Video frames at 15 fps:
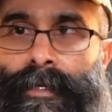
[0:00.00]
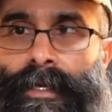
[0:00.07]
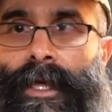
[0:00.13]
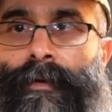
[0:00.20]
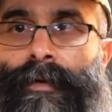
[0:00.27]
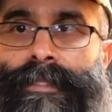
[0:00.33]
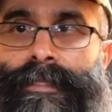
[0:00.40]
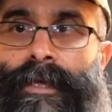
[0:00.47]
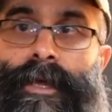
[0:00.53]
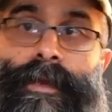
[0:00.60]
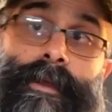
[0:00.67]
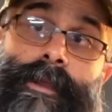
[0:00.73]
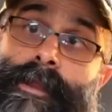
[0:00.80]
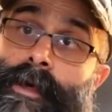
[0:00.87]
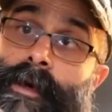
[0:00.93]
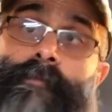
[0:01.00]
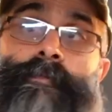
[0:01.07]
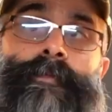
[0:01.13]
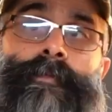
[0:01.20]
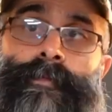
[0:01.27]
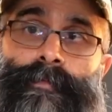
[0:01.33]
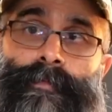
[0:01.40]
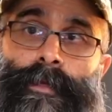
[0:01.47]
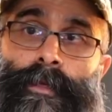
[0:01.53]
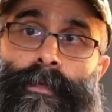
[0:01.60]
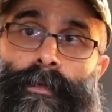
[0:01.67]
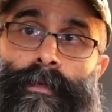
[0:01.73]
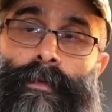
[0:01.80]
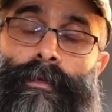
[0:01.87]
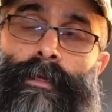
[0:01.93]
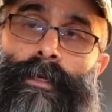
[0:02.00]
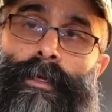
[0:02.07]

Now, it's not enough fill,